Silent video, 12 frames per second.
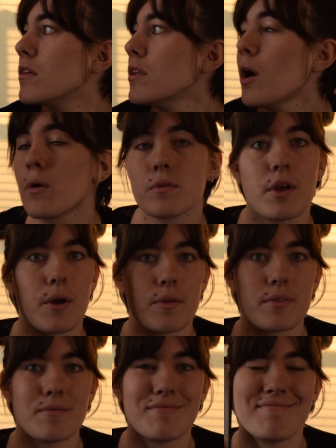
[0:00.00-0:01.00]
No, no.
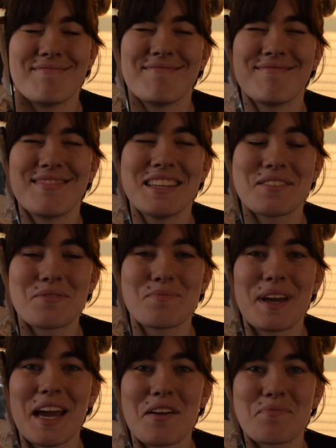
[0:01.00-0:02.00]
This was
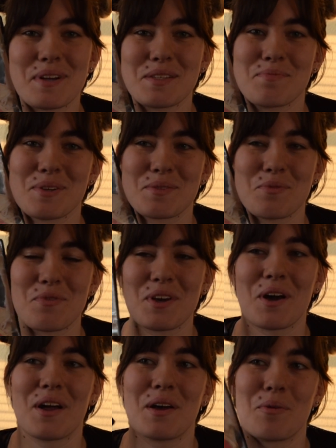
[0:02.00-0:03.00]
my Half Price Books movie
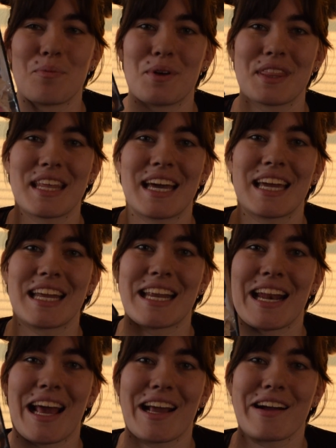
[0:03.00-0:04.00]
haul. I'll put that in
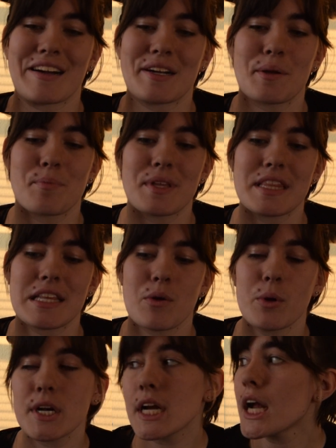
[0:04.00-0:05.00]
an iCard up in the
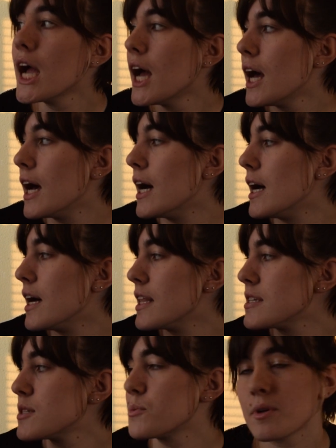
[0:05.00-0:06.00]
corner. Uh,
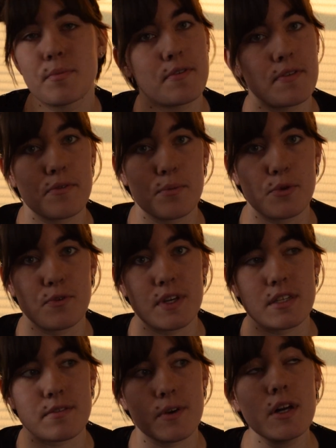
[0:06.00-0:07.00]
this is one of my favorite
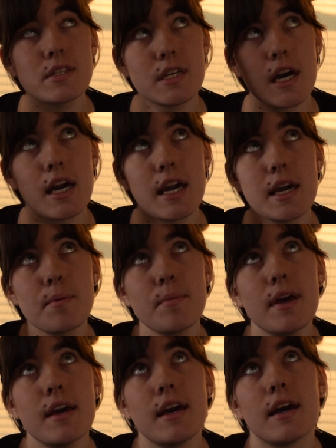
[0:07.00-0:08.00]
movies of all time.